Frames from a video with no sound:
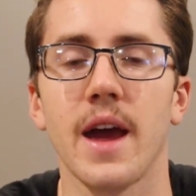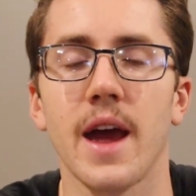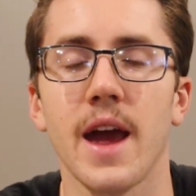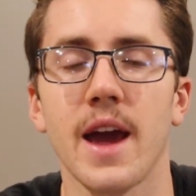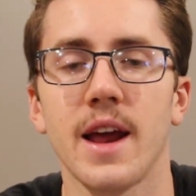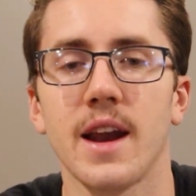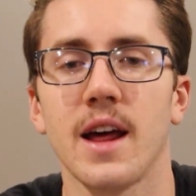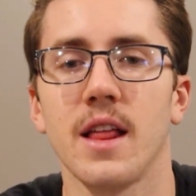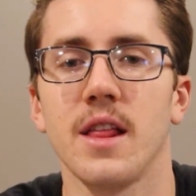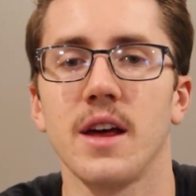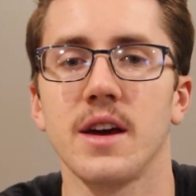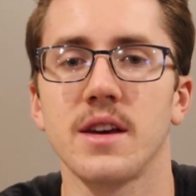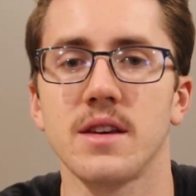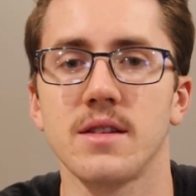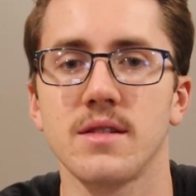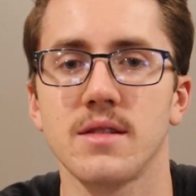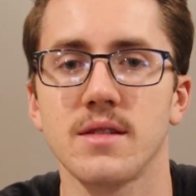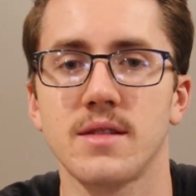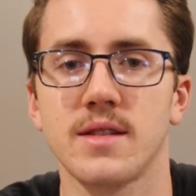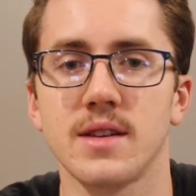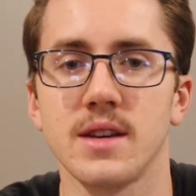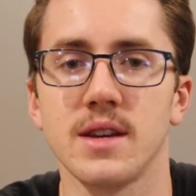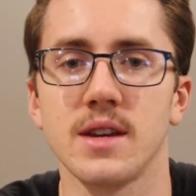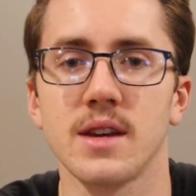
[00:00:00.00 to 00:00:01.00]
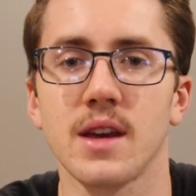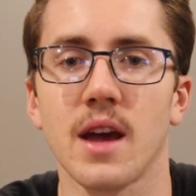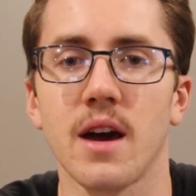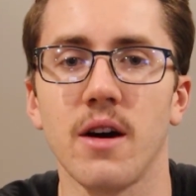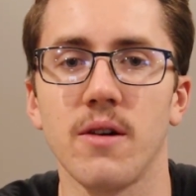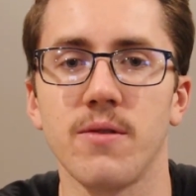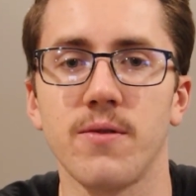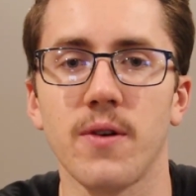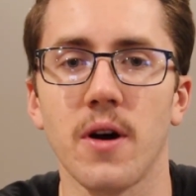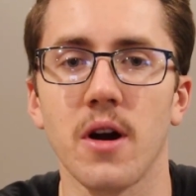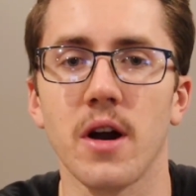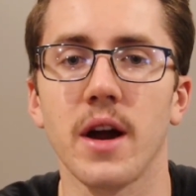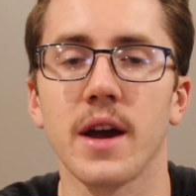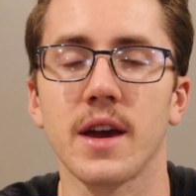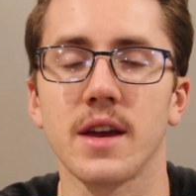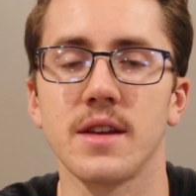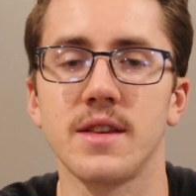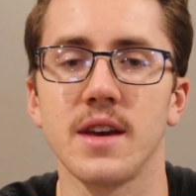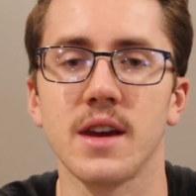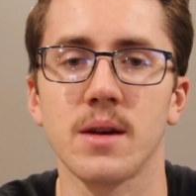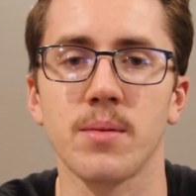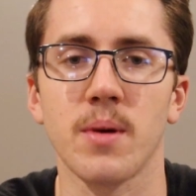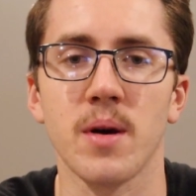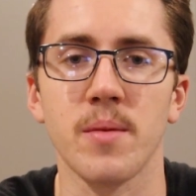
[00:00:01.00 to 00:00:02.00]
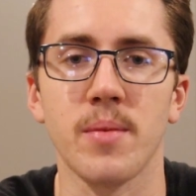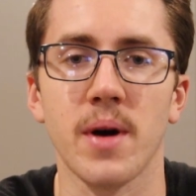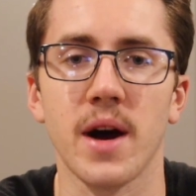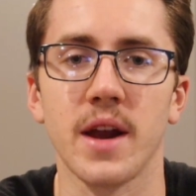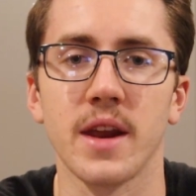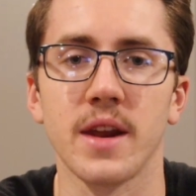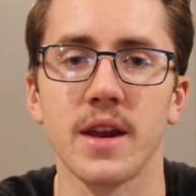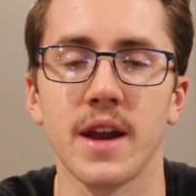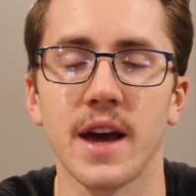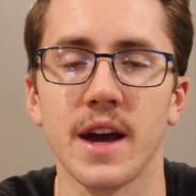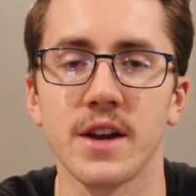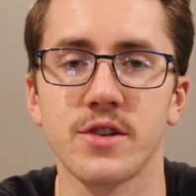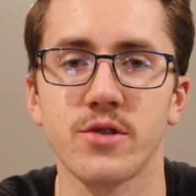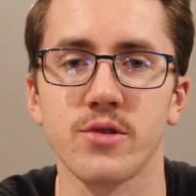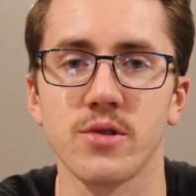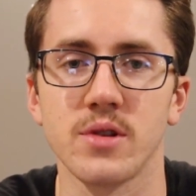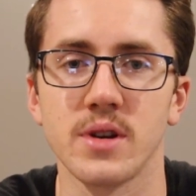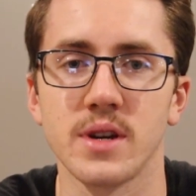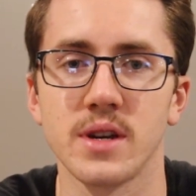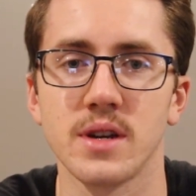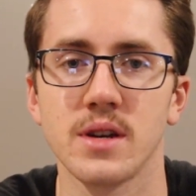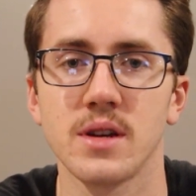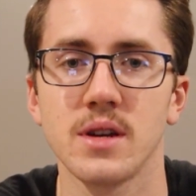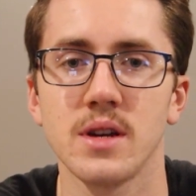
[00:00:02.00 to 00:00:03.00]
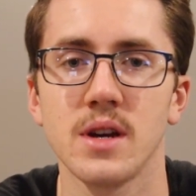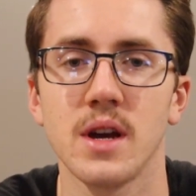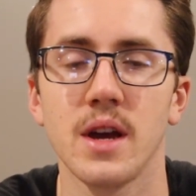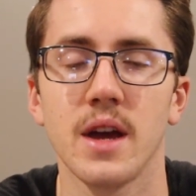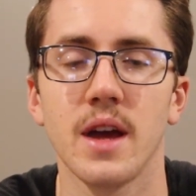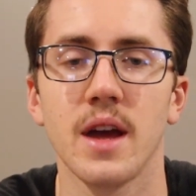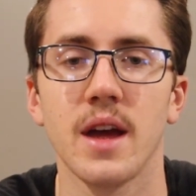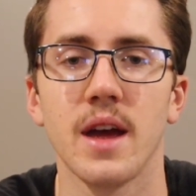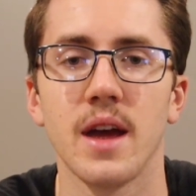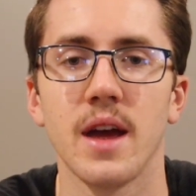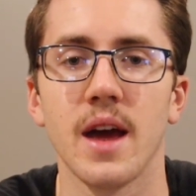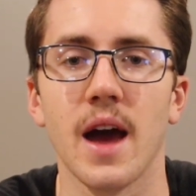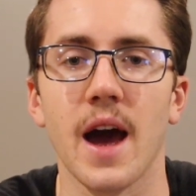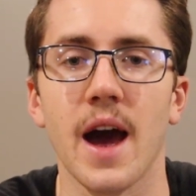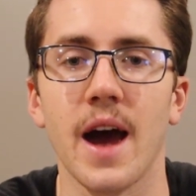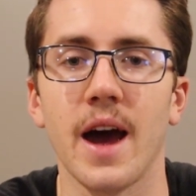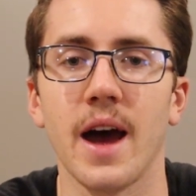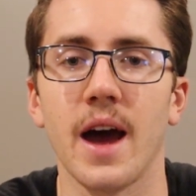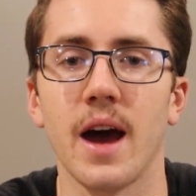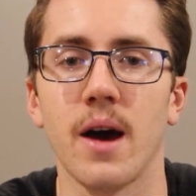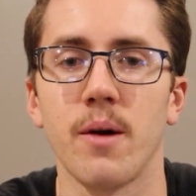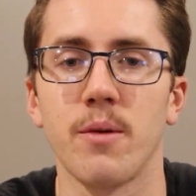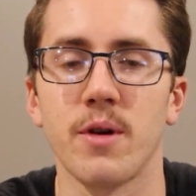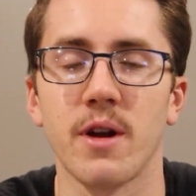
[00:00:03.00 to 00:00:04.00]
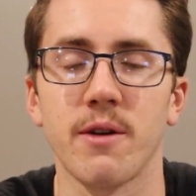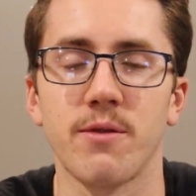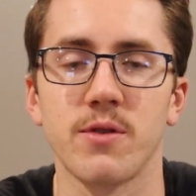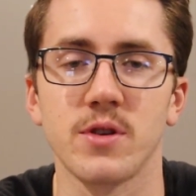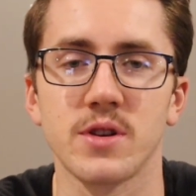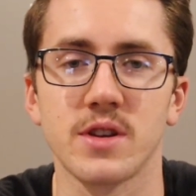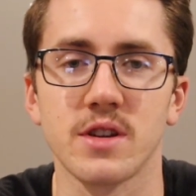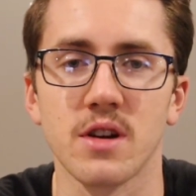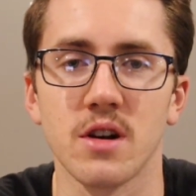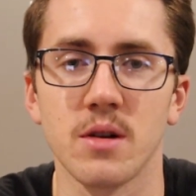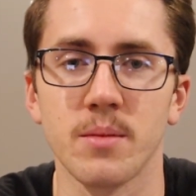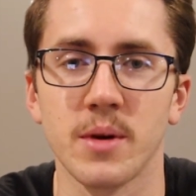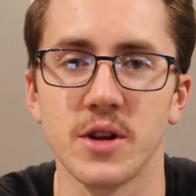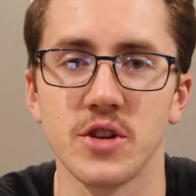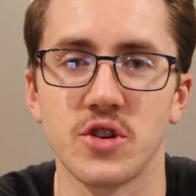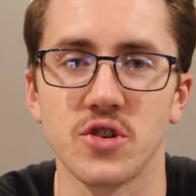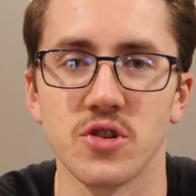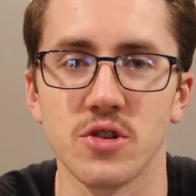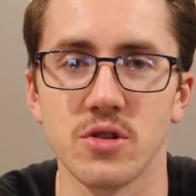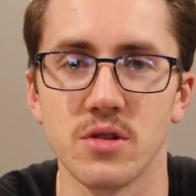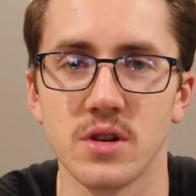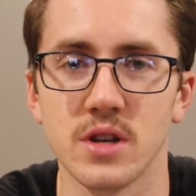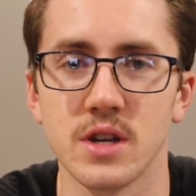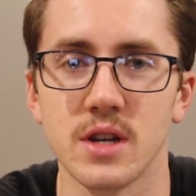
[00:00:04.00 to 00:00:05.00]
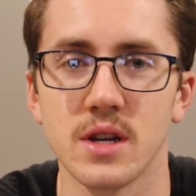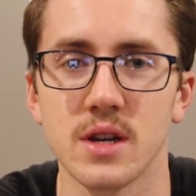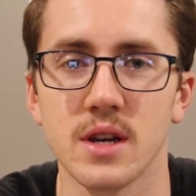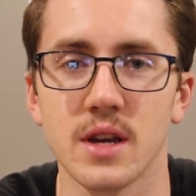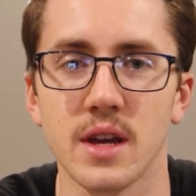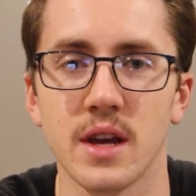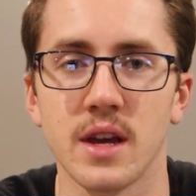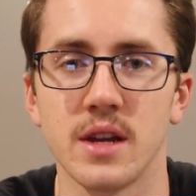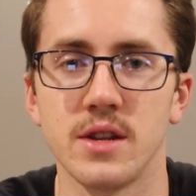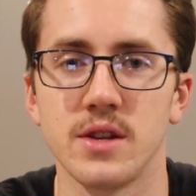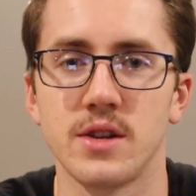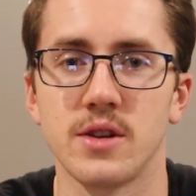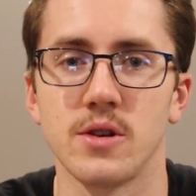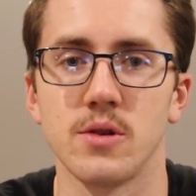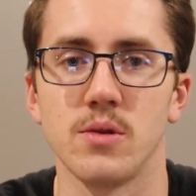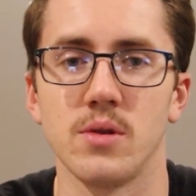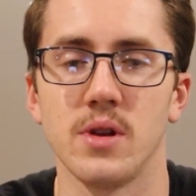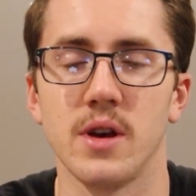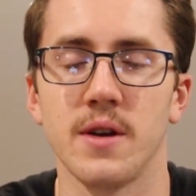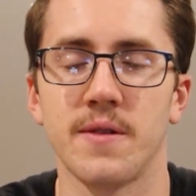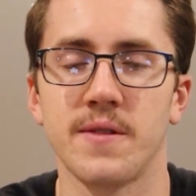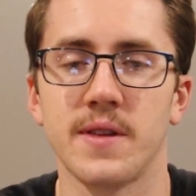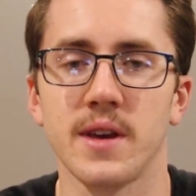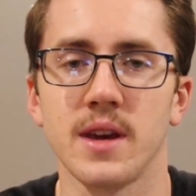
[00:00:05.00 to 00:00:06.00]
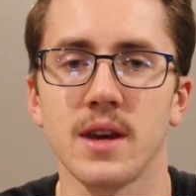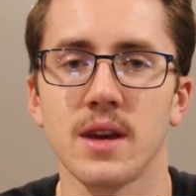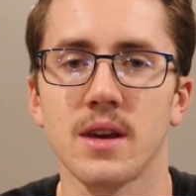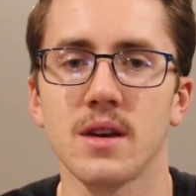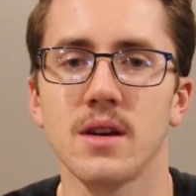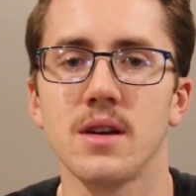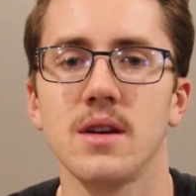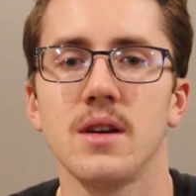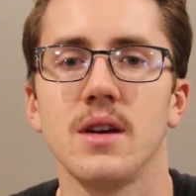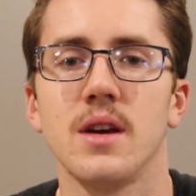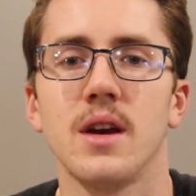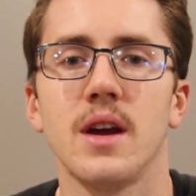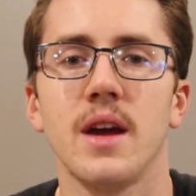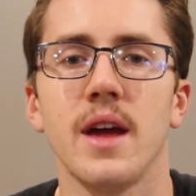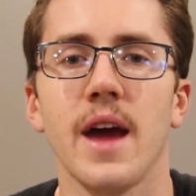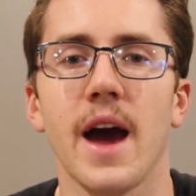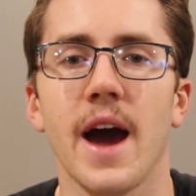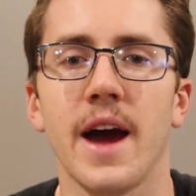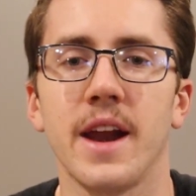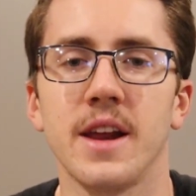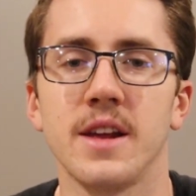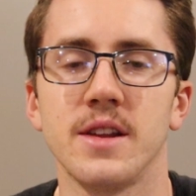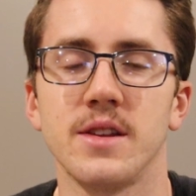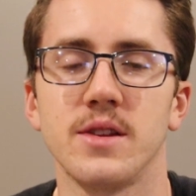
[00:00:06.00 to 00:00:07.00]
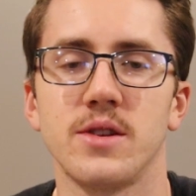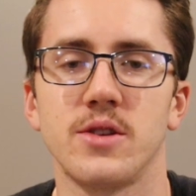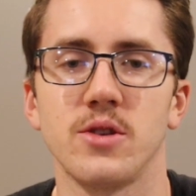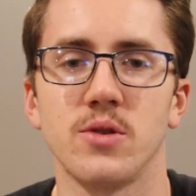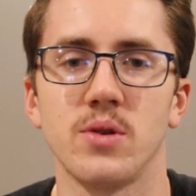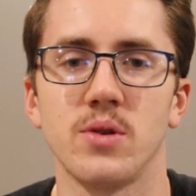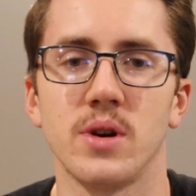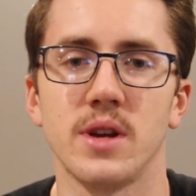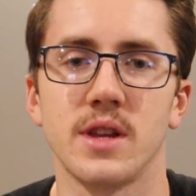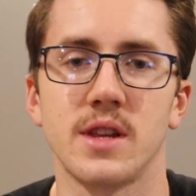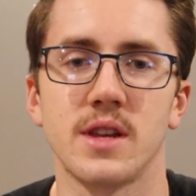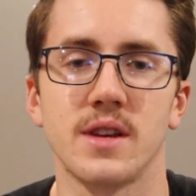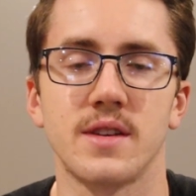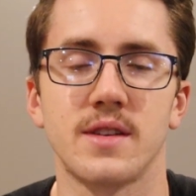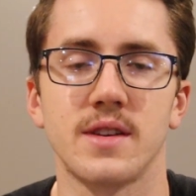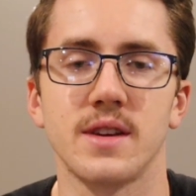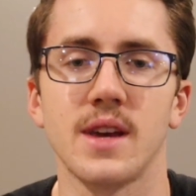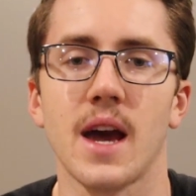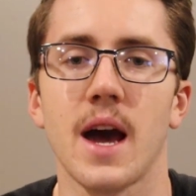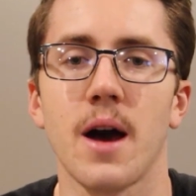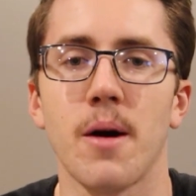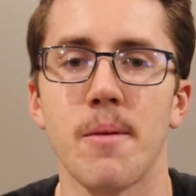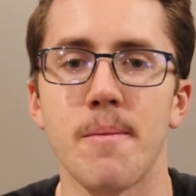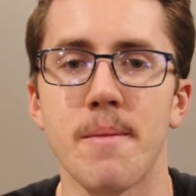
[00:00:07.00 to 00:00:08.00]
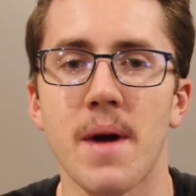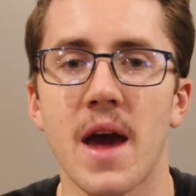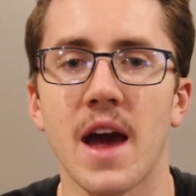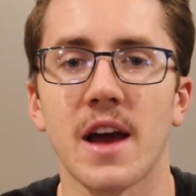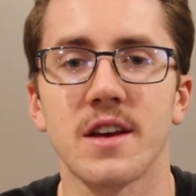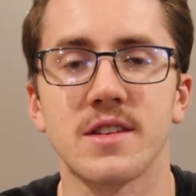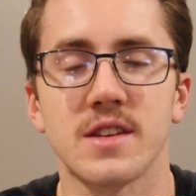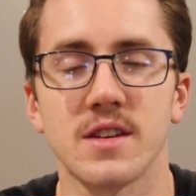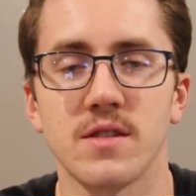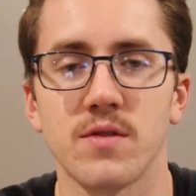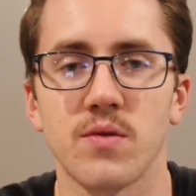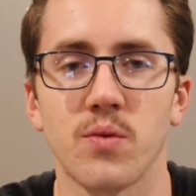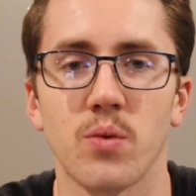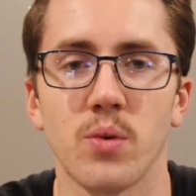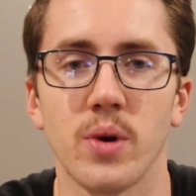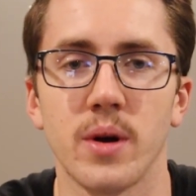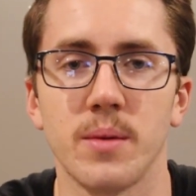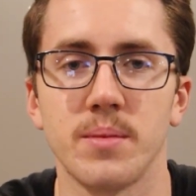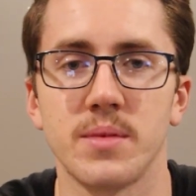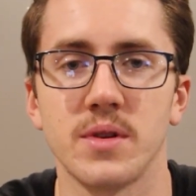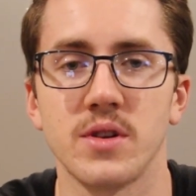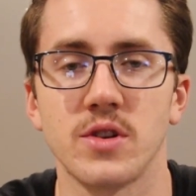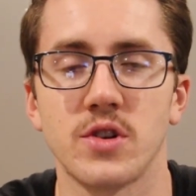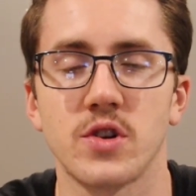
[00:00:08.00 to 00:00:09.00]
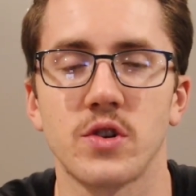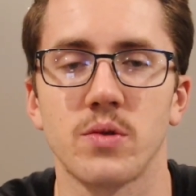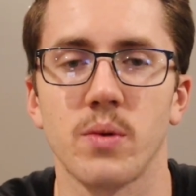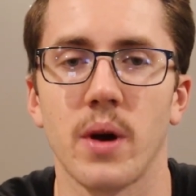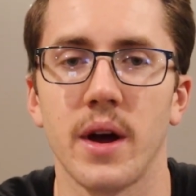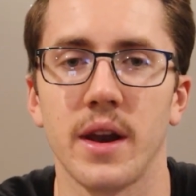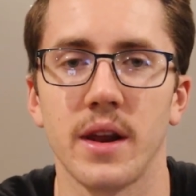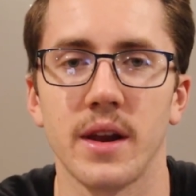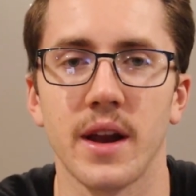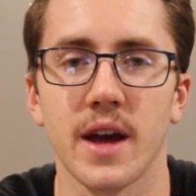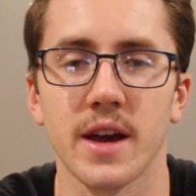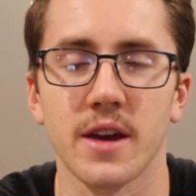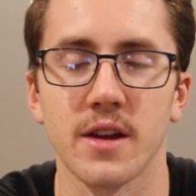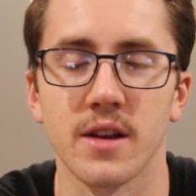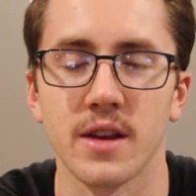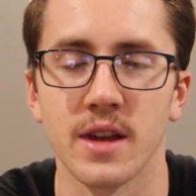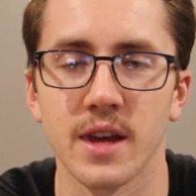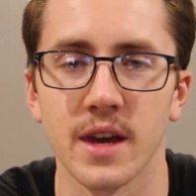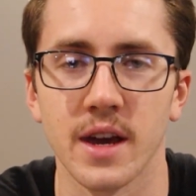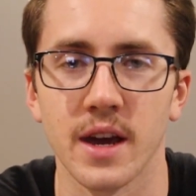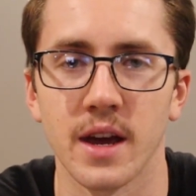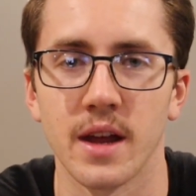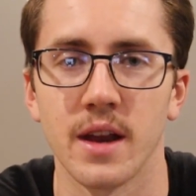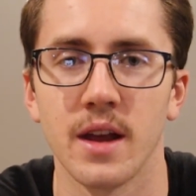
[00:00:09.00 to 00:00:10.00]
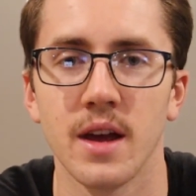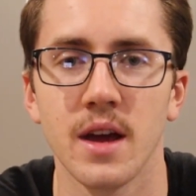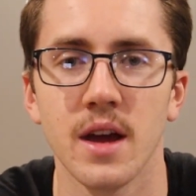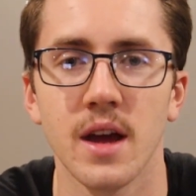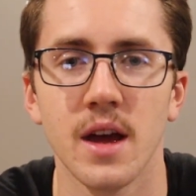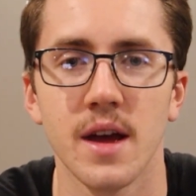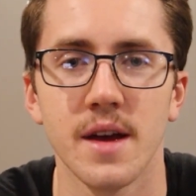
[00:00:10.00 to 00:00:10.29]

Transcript: And I like seeing how far I could take my body naturally. When I first started my journey into lifting, I didn't do it to see how massive, ripped, and shredded I could get.